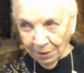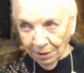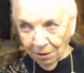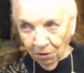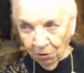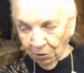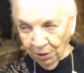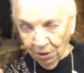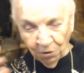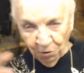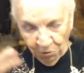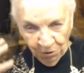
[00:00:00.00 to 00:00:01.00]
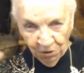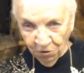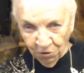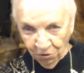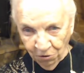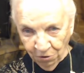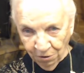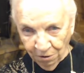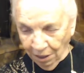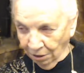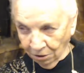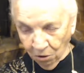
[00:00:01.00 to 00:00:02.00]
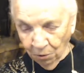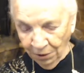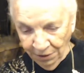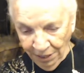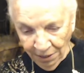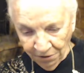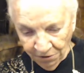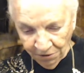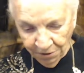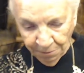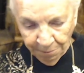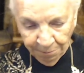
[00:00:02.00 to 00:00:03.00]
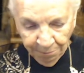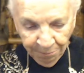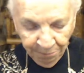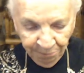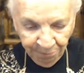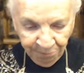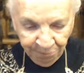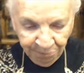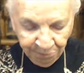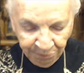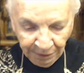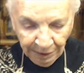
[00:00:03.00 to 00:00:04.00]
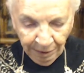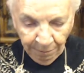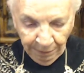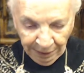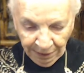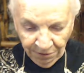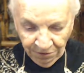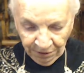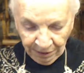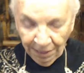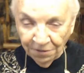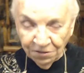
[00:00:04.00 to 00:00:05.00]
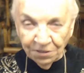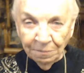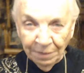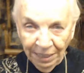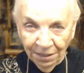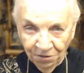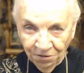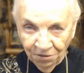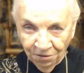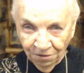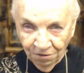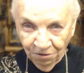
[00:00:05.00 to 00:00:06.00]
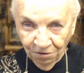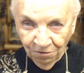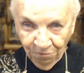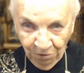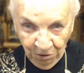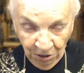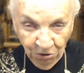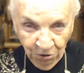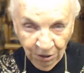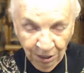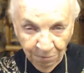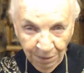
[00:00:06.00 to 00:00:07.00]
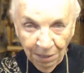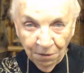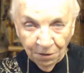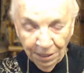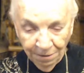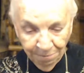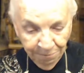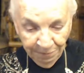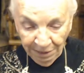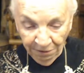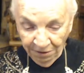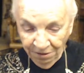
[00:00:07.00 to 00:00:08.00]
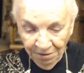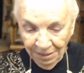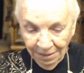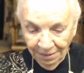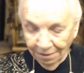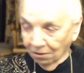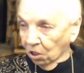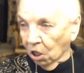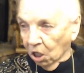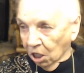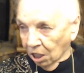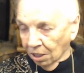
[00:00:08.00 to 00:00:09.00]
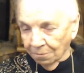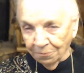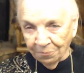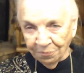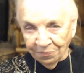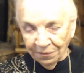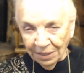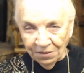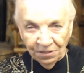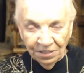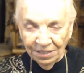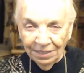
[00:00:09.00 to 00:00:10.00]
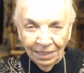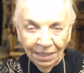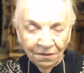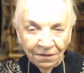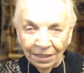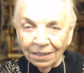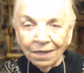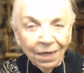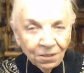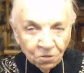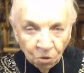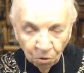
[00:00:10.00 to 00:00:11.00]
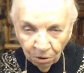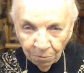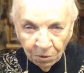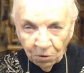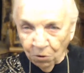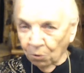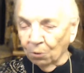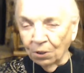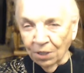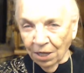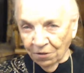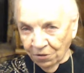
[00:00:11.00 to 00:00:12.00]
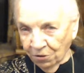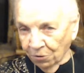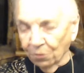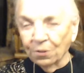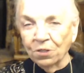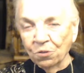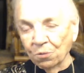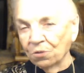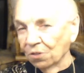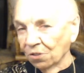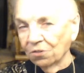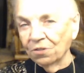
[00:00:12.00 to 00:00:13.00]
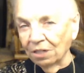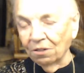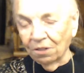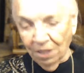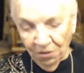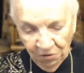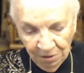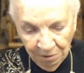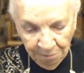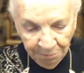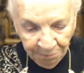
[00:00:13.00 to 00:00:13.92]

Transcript: her younger sisters start going nuts because the custom is she should get married. Now, this isn't law, this isn't anything God told him to do or not to do. This was just their custom.